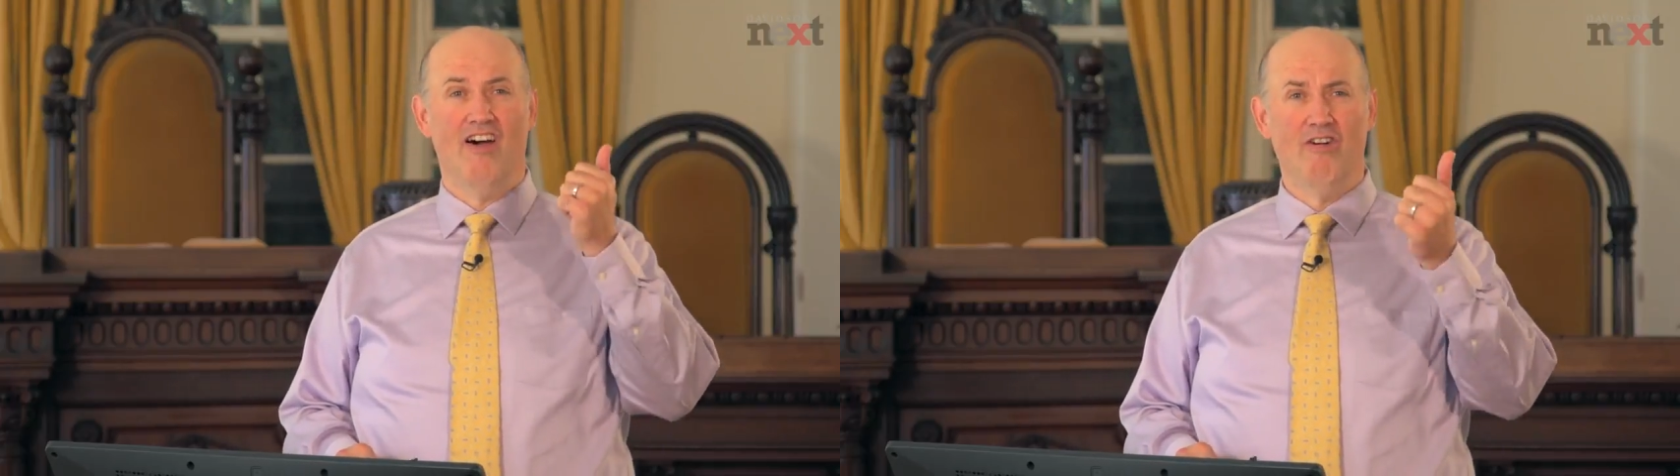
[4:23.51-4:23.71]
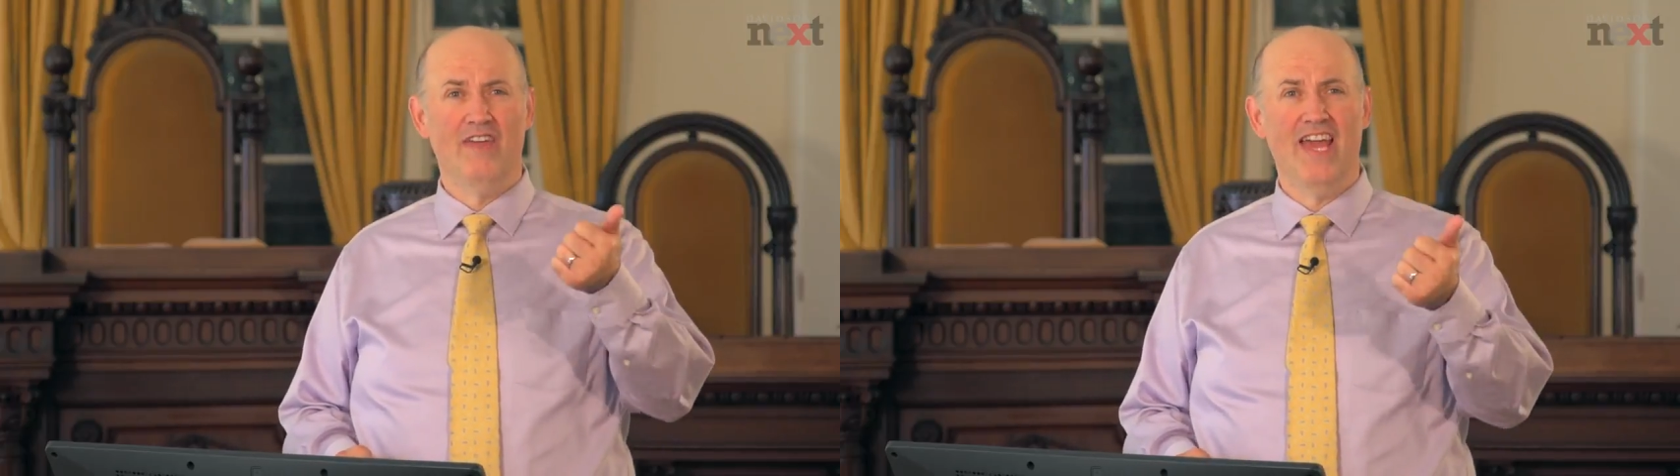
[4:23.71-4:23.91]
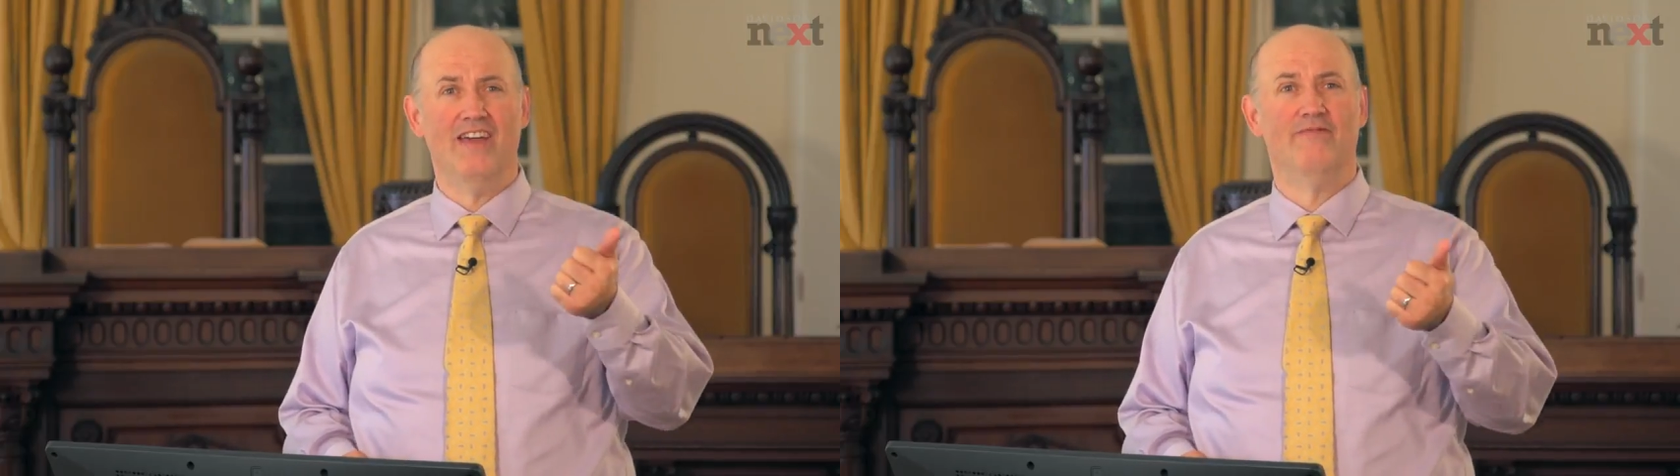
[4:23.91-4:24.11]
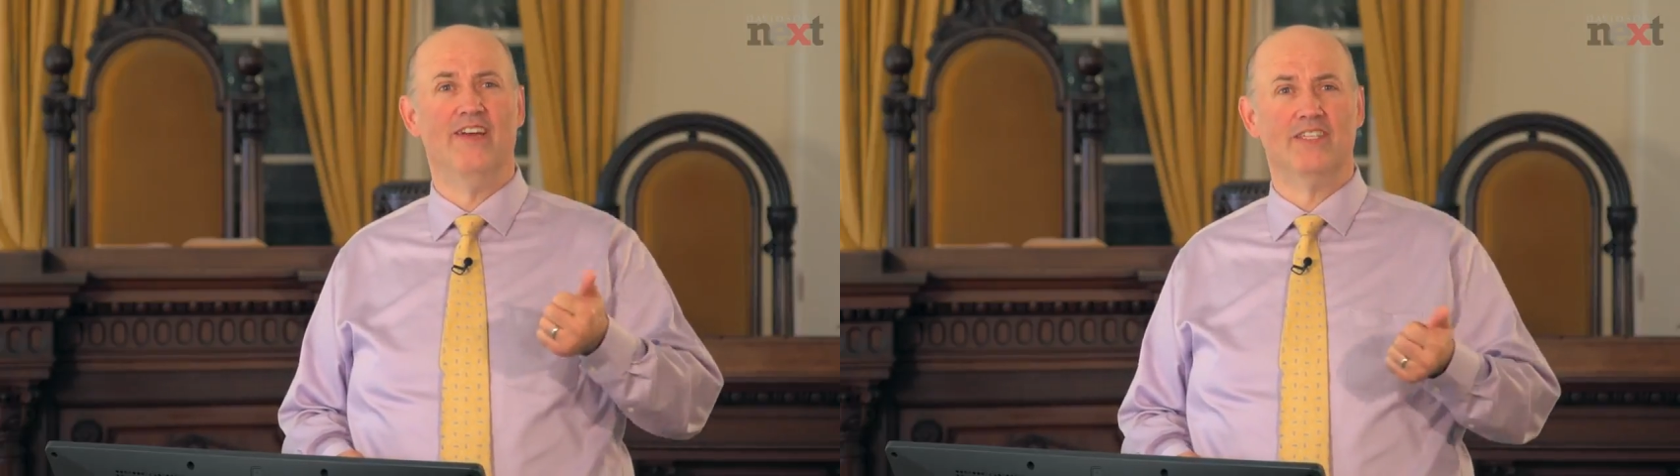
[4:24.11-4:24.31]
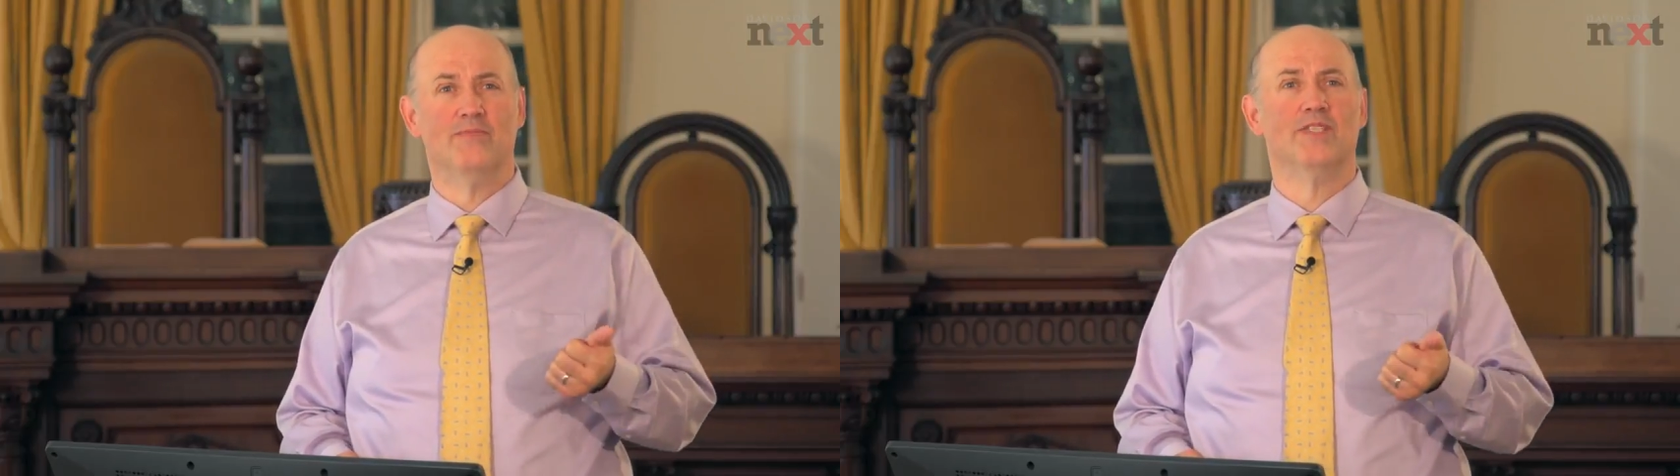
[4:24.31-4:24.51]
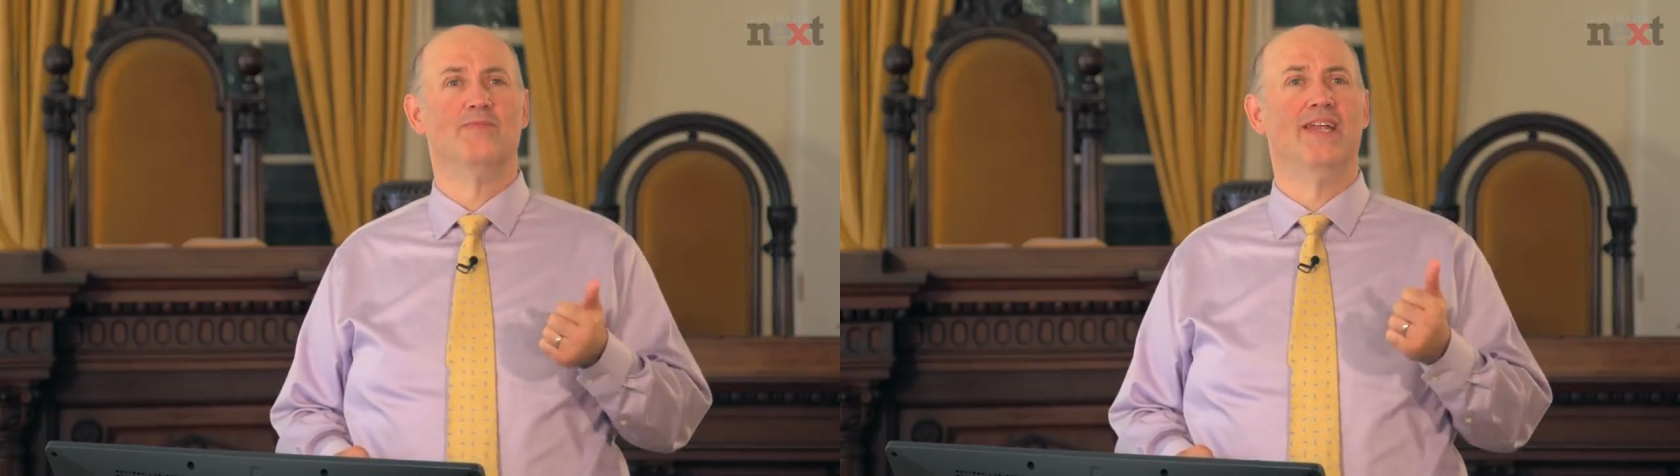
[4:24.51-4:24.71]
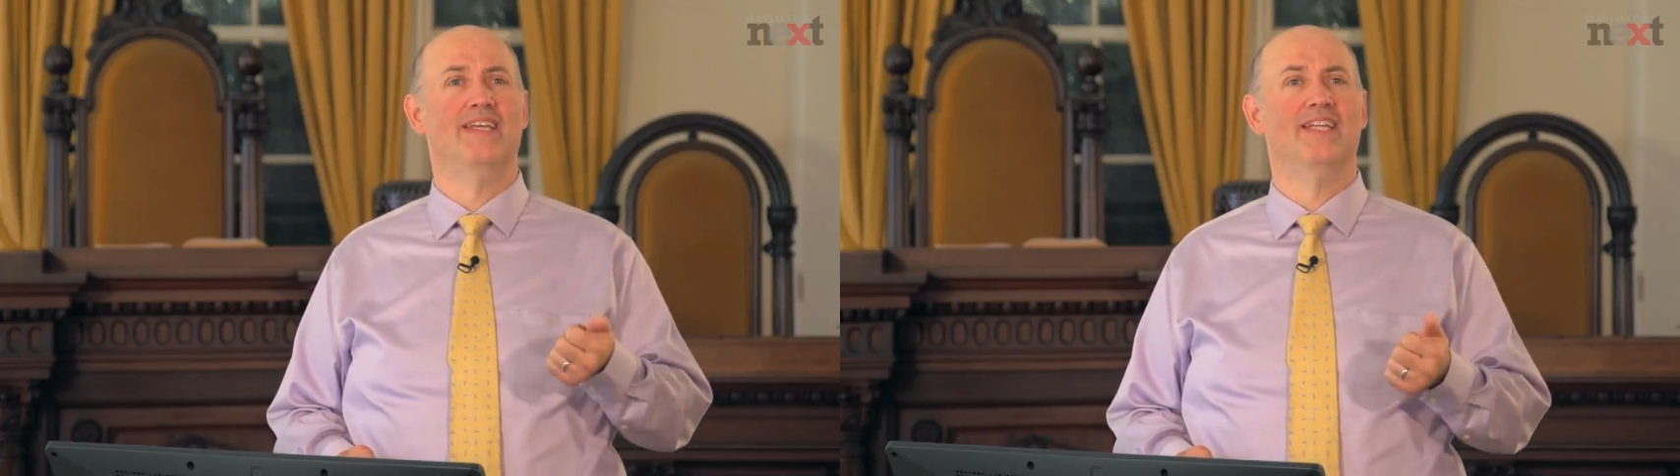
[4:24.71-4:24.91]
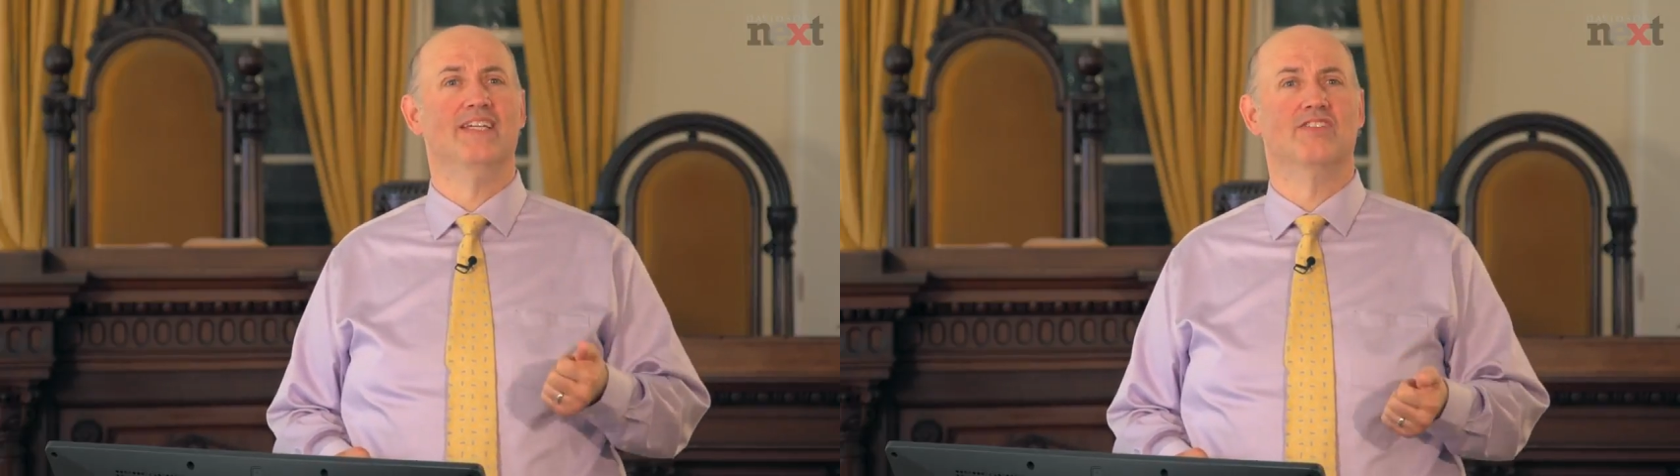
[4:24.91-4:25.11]
oh yeah, investment
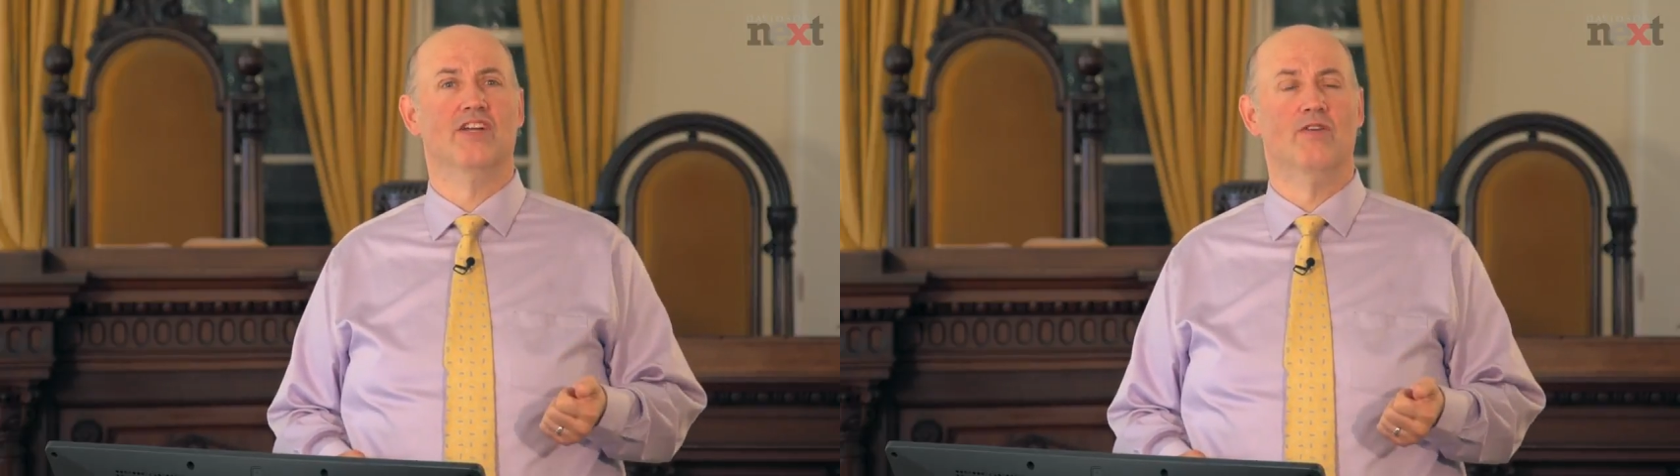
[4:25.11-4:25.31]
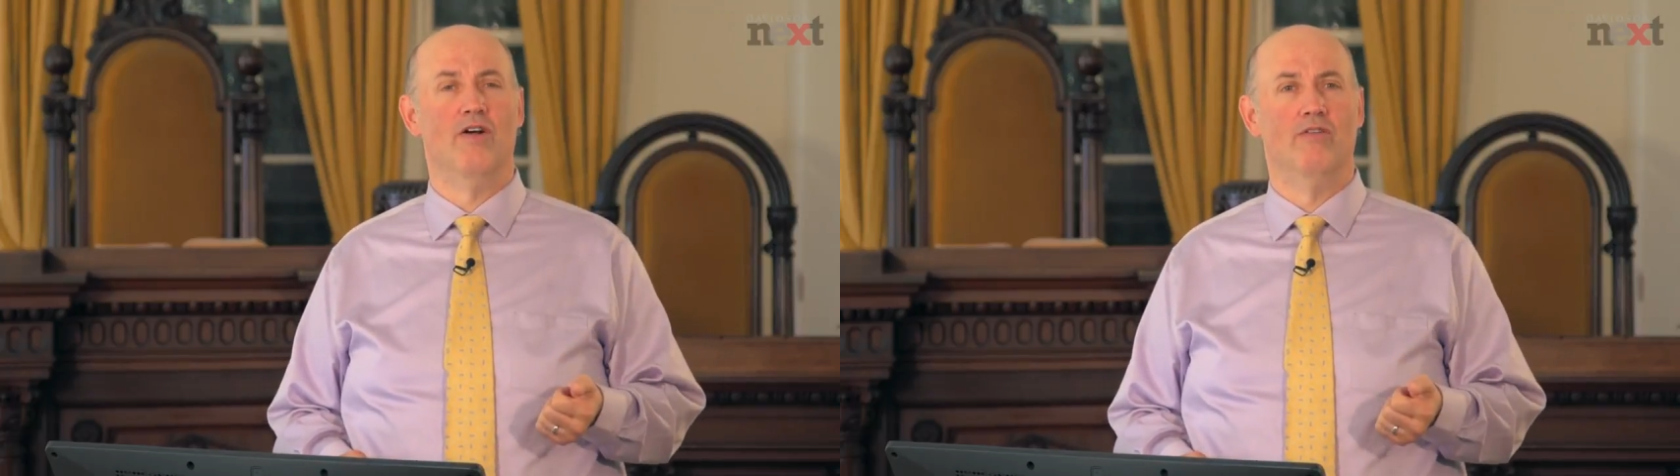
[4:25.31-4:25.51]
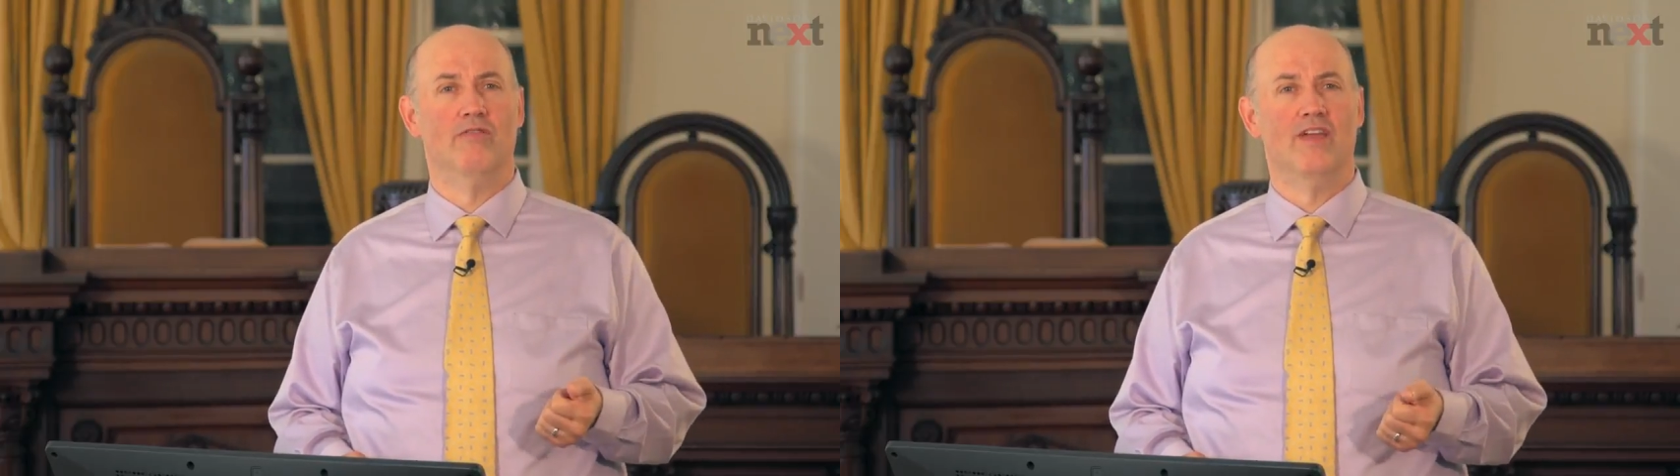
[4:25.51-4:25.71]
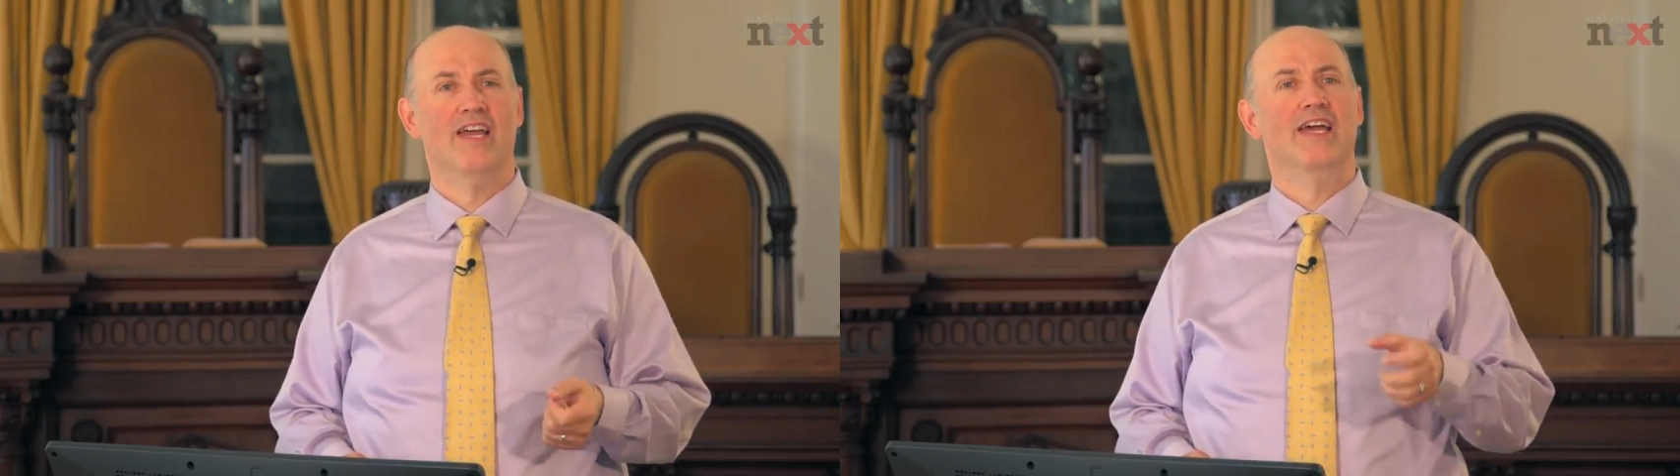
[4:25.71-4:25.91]
spending leads to growth.